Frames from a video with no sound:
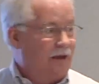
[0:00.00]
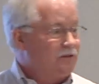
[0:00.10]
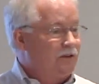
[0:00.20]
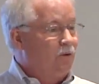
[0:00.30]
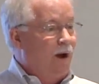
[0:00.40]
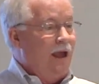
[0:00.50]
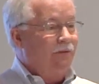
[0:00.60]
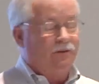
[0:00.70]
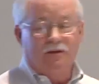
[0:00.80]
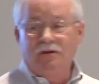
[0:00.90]
I said, do I
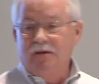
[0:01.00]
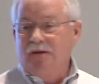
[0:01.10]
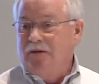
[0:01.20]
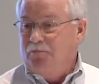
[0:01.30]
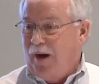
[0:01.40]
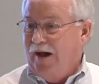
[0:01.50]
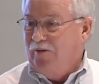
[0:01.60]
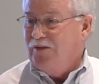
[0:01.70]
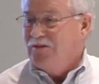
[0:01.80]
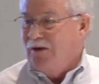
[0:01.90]
have to buy
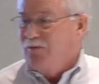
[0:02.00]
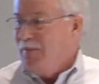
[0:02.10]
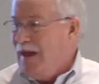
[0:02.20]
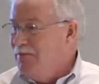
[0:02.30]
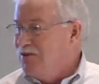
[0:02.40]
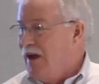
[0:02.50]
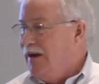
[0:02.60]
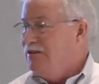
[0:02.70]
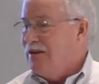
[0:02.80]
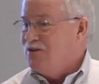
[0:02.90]
all this stuff from Amazon?
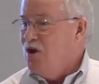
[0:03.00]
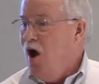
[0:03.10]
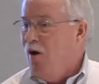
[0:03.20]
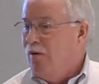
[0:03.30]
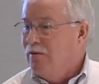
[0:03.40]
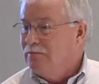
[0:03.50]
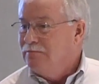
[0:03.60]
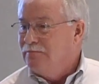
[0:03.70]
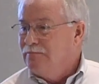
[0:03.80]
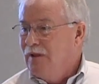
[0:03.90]
And he says, no.
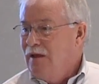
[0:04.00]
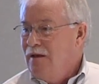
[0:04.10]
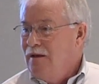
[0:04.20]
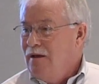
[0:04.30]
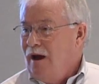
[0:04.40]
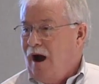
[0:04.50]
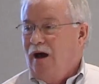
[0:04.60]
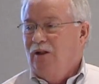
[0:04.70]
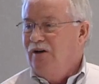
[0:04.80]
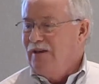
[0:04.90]

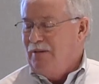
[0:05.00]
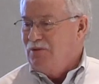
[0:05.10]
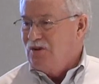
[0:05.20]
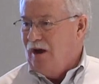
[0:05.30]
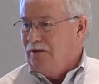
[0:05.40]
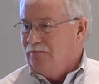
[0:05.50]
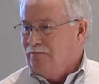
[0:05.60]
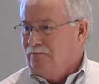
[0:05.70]
I love Amazon.